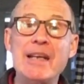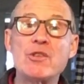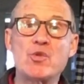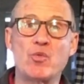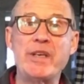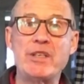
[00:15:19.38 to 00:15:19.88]

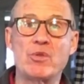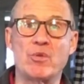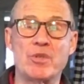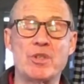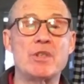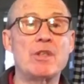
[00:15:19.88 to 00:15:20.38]
his
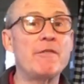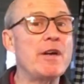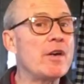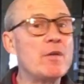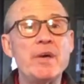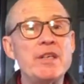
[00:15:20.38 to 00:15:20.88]
resources, the
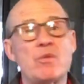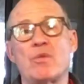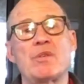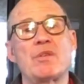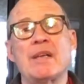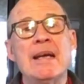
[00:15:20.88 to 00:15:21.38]
very
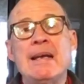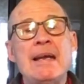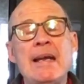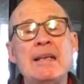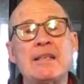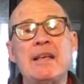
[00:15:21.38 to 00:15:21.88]
resources
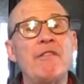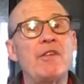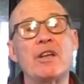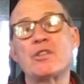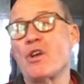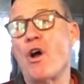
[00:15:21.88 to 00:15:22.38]
he's
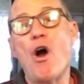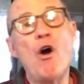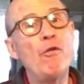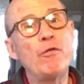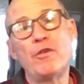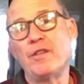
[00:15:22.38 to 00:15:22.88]
given us
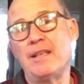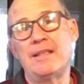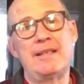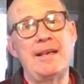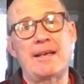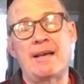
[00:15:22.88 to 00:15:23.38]
over
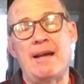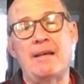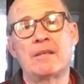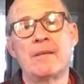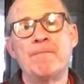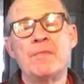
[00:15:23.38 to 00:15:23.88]
these
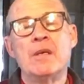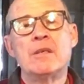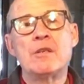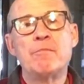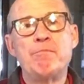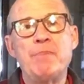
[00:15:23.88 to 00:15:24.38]
decades
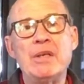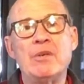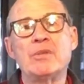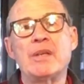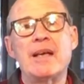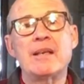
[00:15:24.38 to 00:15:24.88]
to
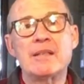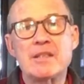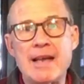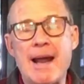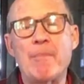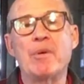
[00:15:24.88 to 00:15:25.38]
build and
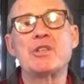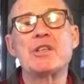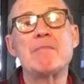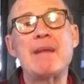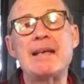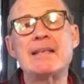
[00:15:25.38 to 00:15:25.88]
establish
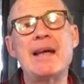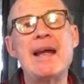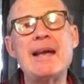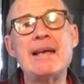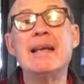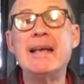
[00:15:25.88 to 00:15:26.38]
and
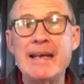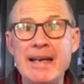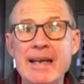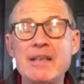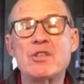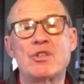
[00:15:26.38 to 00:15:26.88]
maintain
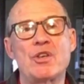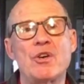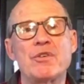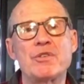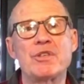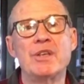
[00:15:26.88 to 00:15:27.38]
his
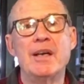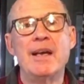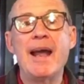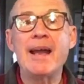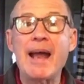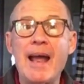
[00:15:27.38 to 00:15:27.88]
church
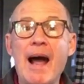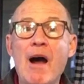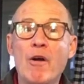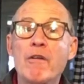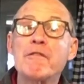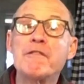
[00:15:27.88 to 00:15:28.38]
and
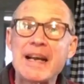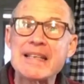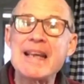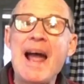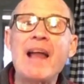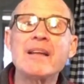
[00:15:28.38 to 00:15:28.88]
our
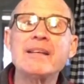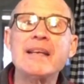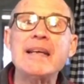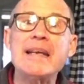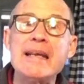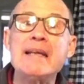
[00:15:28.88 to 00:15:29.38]

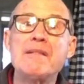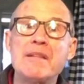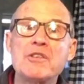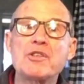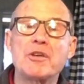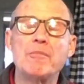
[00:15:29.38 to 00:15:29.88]
vitality in
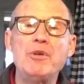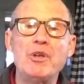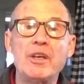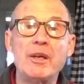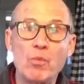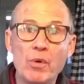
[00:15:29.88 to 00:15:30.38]
this
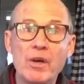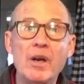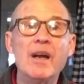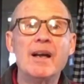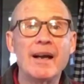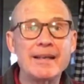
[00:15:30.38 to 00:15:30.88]
community.
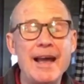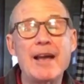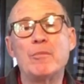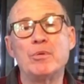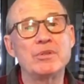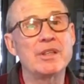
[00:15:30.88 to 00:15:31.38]
We're
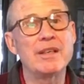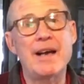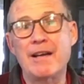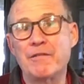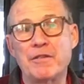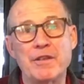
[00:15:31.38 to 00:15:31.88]
accountable to
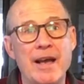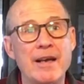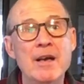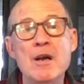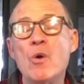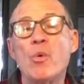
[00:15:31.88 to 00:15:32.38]
God for
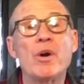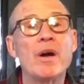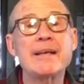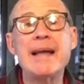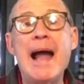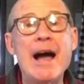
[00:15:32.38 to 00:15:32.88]
that. We're
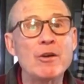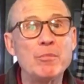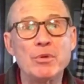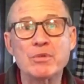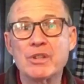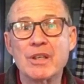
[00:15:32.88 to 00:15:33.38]

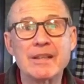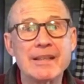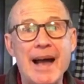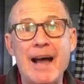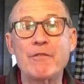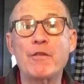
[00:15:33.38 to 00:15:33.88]
accountable to
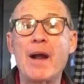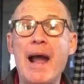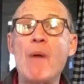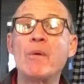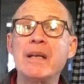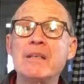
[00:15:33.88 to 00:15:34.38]
God for
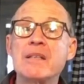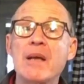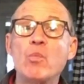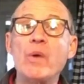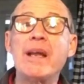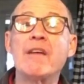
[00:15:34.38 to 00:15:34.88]
how it is
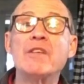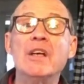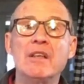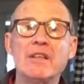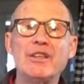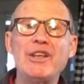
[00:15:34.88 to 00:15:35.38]
that we have
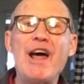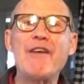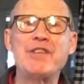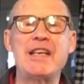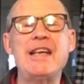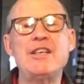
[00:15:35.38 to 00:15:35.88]

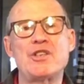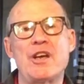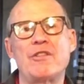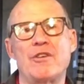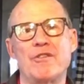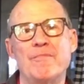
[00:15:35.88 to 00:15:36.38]
loved each
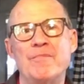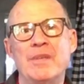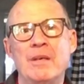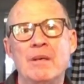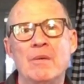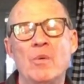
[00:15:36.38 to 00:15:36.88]
other
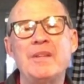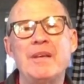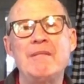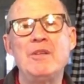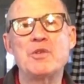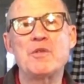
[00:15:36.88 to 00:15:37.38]

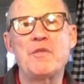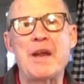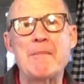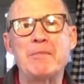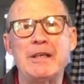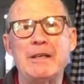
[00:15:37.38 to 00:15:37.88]
within this
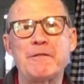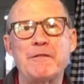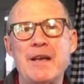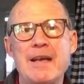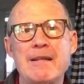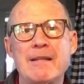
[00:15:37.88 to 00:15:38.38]
family of
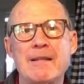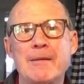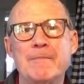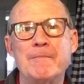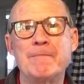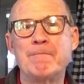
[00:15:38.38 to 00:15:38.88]
faith.
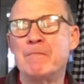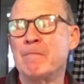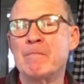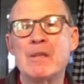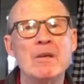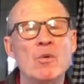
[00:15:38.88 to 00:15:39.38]

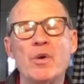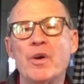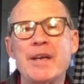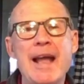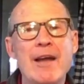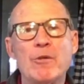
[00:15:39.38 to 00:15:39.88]

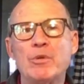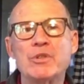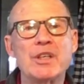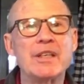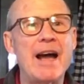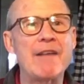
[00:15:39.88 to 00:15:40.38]
We're accountable
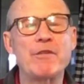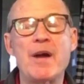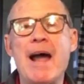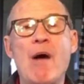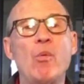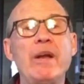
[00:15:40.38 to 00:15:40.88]
to God for
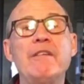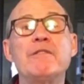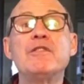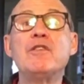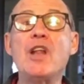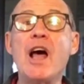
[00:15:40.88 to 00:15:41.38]
how
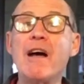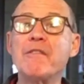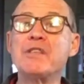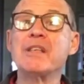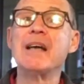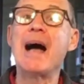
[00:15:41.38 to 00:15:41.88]
we've
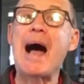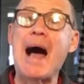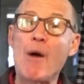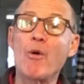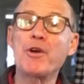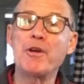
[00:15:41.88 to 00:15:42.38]
loved
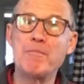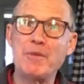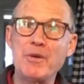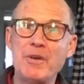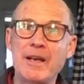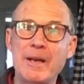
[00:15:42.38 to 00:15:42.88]
our
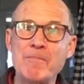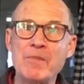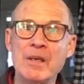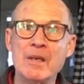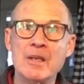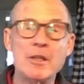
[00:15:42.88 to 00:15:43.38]
community.
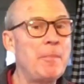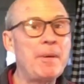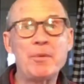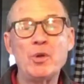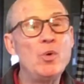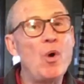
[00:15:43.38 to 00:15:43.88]
The
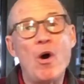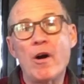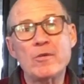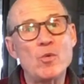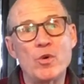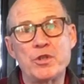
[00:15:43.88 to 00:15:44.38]
people who
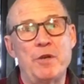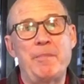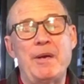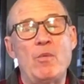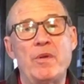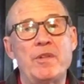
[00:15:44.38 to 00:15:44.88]
aren't
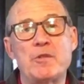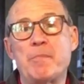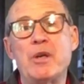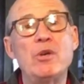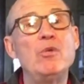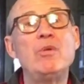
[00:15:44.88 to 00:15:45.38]
worshiping with us,
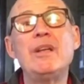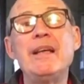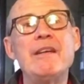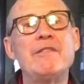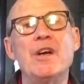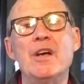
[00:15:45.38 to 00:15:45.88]
but who
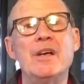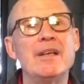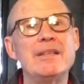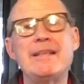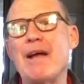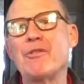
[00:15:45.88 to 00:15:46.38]
live
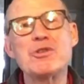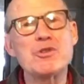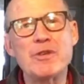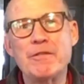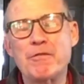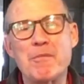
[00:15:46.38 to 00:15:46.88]
down the
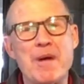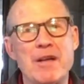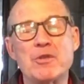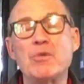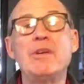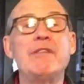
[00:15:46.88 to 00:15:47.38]
street from
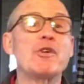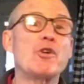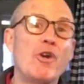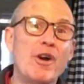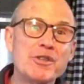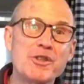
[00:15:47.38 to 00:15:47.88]
us, who live
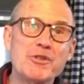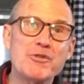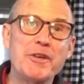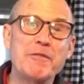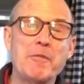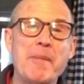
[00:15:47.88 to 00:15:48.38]
across the
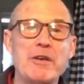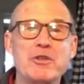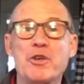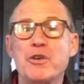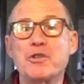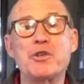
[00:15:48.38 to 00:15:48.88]
street from our
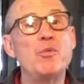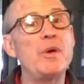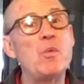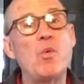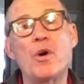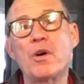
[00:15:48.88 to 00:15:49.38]
church, who
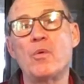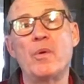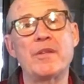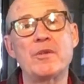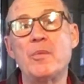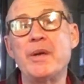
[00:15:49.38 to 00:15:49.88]
we work
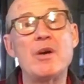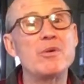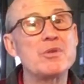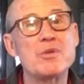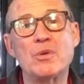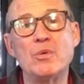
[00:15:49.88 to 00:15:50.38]
with, who we go
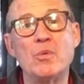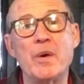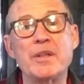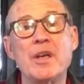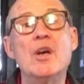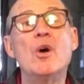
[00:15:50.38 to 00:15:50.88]
to school
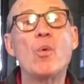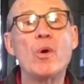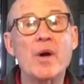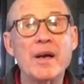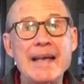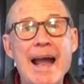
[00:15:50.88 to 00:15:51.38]
with.
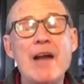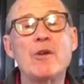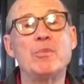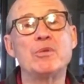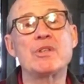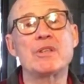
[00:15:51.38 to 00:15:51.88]
We're
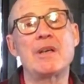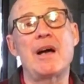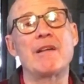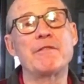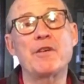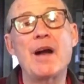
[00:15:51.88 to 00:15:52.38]
accountable to
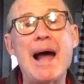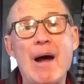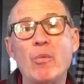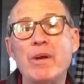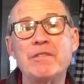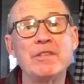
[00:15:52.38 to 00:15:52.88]
God for
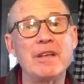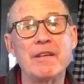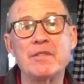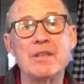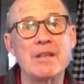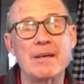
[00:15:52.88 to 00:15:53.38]
how we've
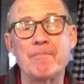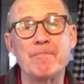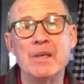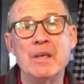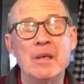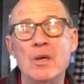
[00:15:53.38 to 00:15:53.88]
loved them.
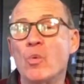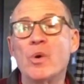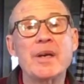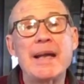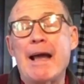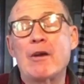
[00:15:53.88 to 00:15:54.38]

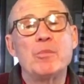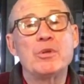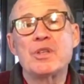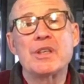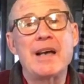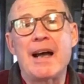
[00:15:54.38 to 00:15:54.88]
We're
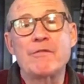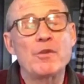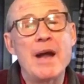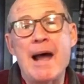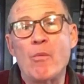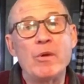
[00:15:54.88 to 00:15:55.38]
accountable to God
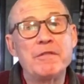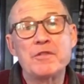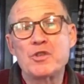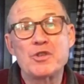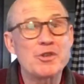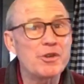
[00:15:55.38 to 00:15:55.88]
for how we've
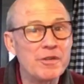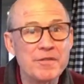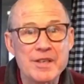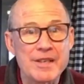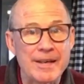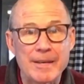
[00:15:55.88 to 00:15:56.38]

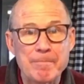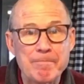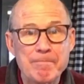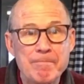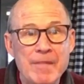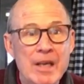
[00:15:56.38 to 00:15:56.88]
served them.
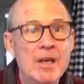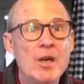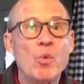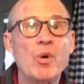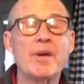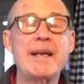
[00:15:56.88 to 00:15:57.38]

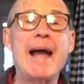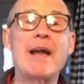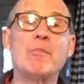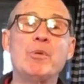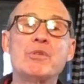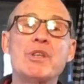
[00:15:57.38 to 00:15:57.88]
We're
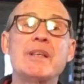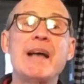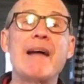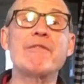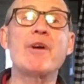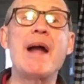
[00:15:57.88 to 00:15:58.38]
accountable to
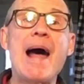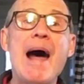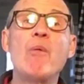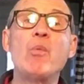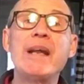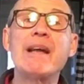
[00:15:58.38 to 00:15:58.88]
God for
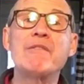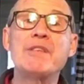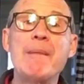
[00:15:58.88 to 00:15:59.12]
how we have